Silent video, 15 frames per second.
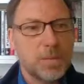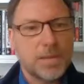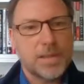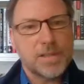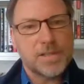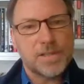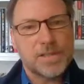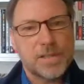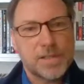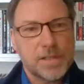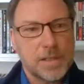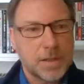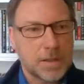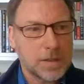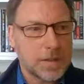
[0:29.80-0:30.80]
those
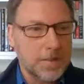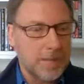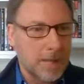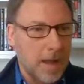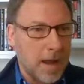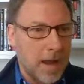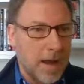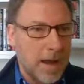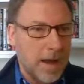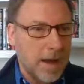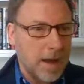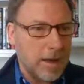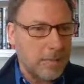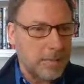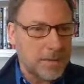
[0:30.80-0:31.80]
statistics.
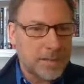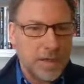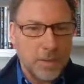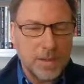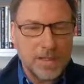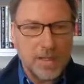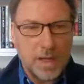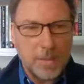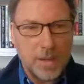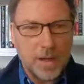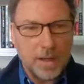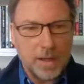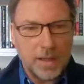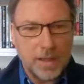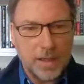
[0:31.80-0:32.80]
So we start by
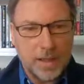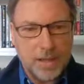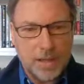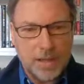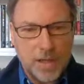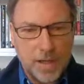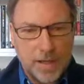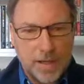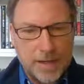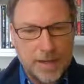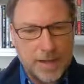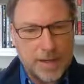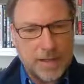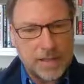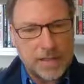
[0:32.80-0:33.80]
looking at the dollar.
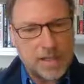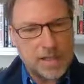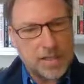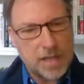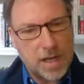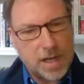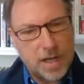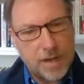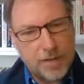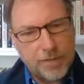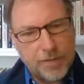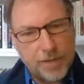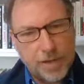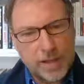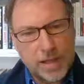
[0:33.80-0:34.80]
It's
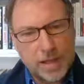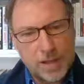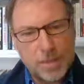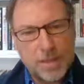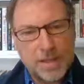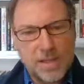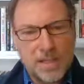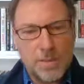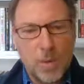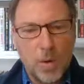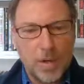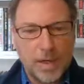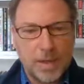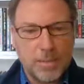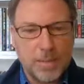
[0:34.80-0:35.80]
falling a little bit this
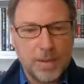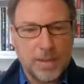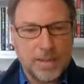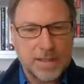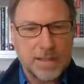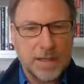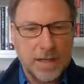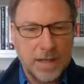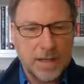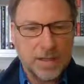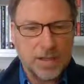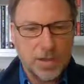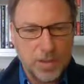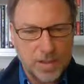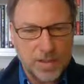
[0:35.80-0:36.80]
morning, but
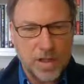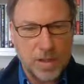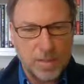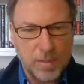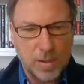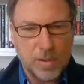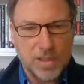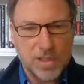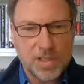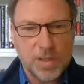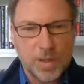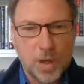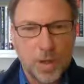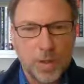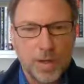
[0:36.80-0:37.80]
short-term bullish,
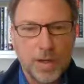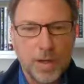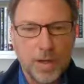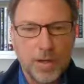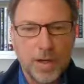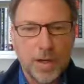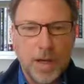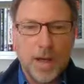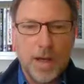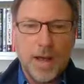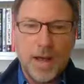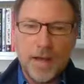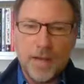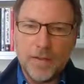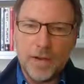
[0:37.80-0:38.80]
still holding on.
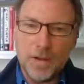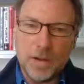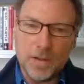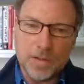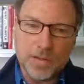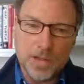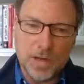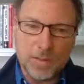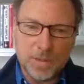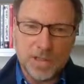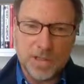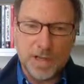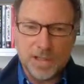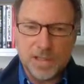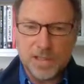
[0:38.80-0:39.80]
The long-term
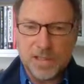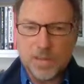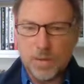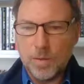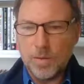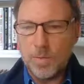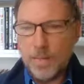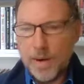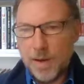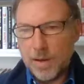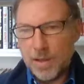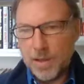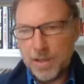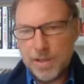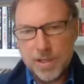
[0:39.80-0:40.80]
chart's still
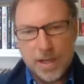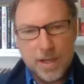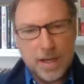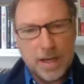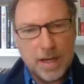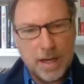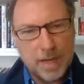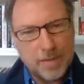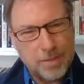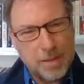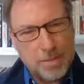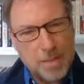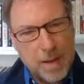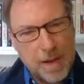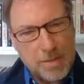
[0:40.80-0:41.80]
bearish. It
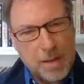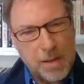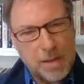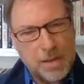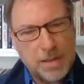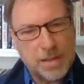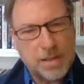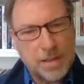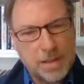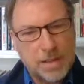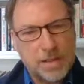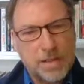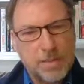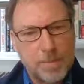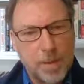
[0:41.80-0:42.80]
may be that
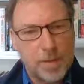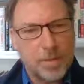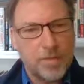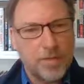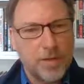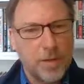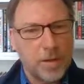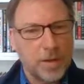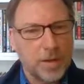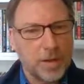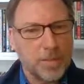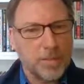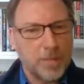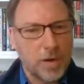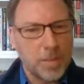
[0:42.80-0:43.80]
there's a bottom forming
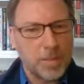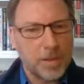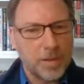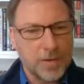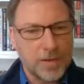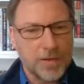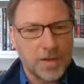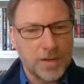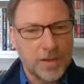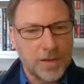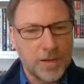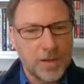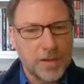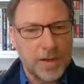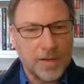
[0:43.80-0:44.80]
on the dollar,
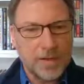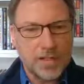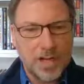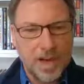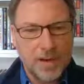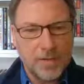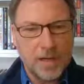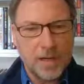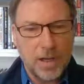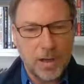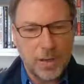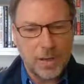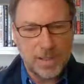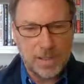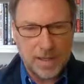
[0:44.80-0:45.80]
though. That January low
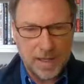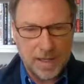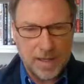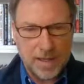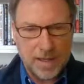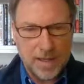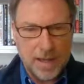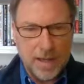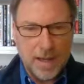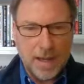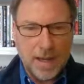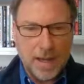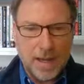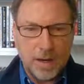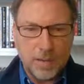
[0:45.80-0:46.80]
is the key.
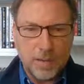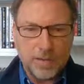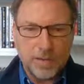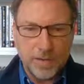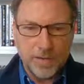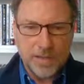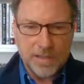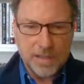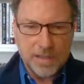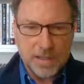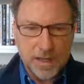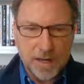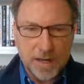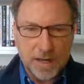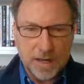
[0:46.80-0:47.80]
We've got this
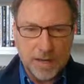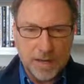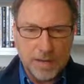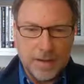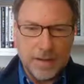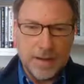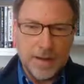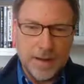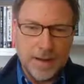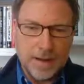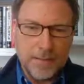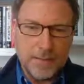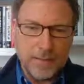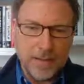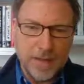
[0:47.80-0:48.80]

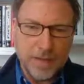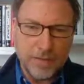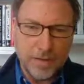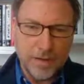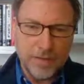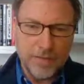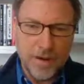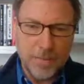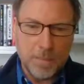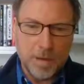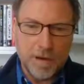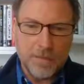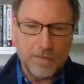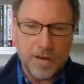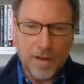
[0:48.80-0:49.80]
level in February.
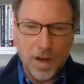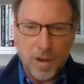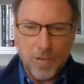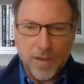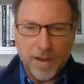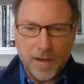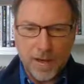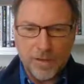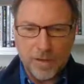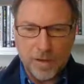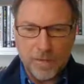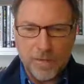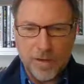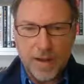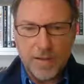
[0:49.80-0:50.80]
If we hold that level
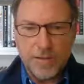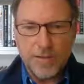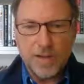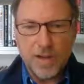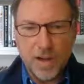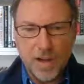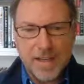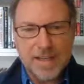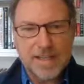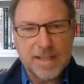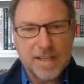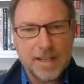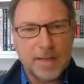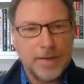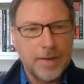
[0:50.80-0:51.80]
of
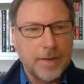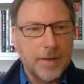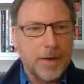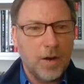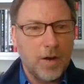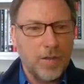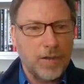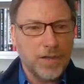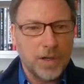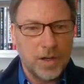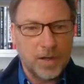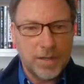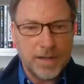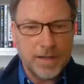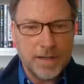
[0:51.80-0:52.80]
90 on the
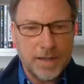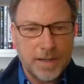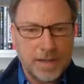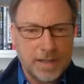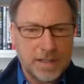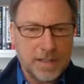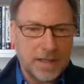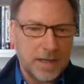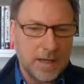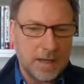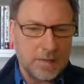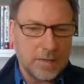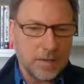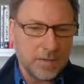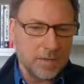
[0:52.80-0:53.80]
dollar index,
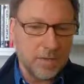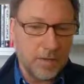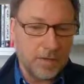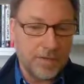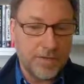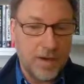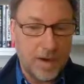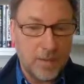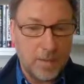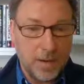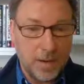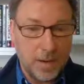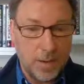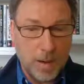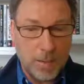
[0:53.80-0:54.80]
not far
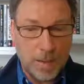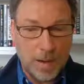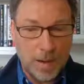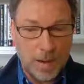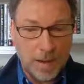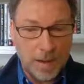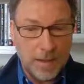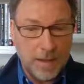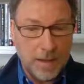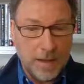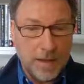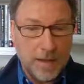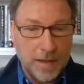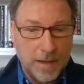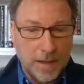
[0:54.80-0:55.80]
below where we are,
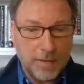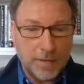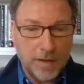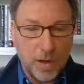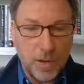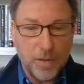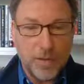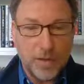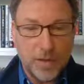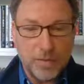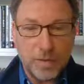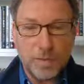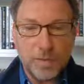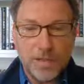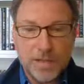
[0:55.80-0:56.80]
if we hold the level
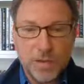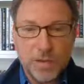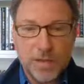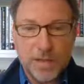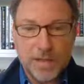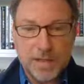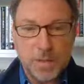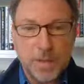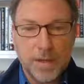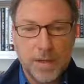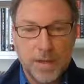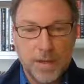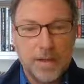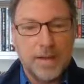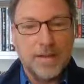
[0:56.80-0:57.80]
that we saw last
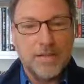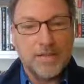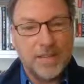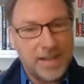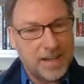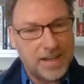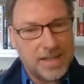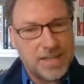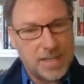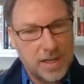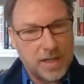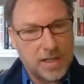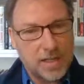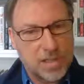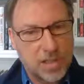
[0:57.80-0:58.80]
week, that is
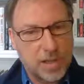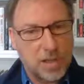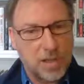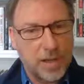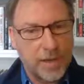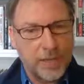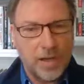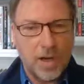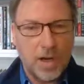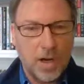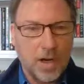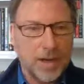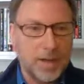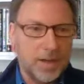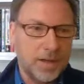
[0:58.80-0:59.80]
starting to look like the
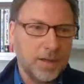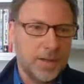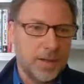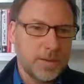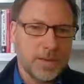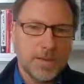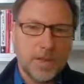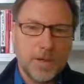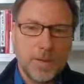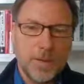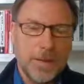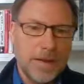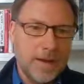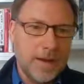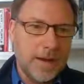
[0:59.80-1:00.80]
higher low. So,
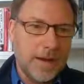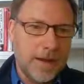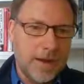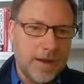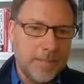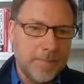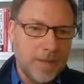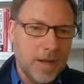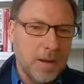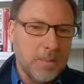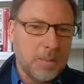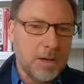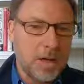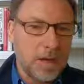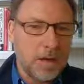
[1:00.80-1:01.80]

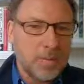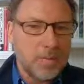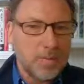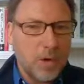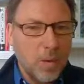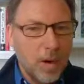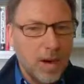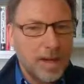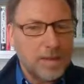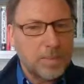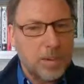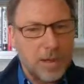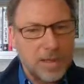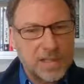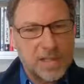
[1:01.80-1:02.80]
but quite
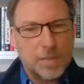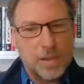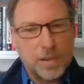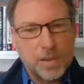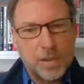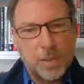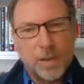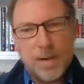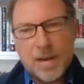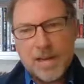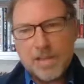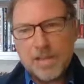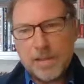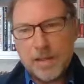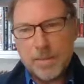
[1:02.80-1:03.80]
possible that we're
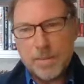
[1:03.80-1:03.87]
entering a